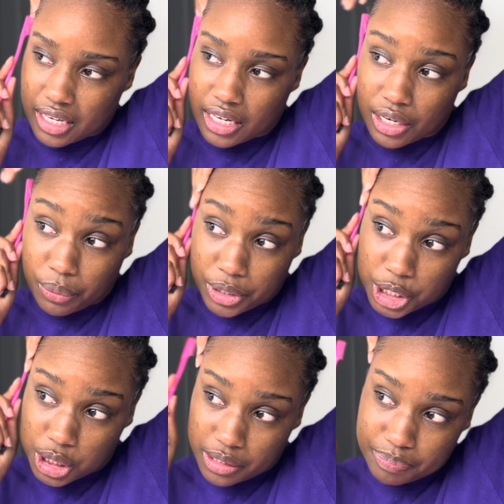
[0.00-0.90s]
in
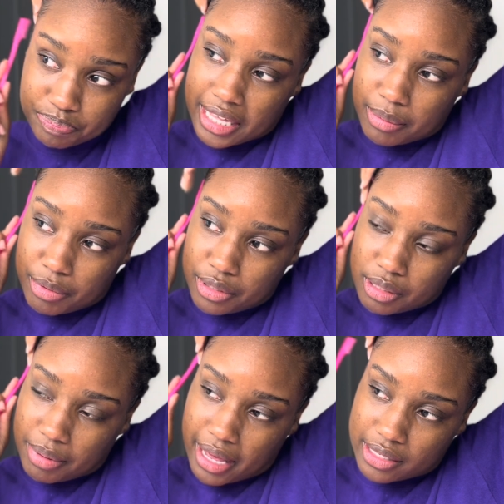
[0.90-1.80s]
Ridgeland, and the beauty
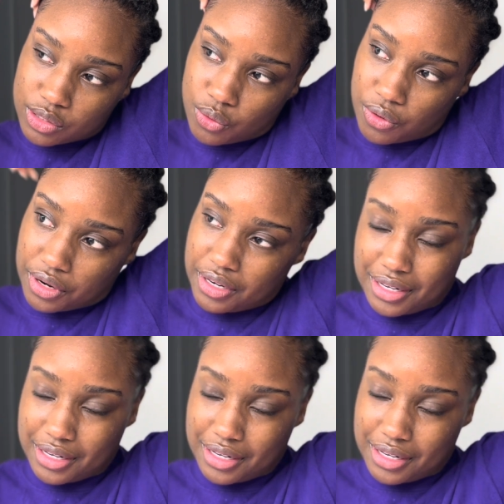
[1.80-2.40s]
supply store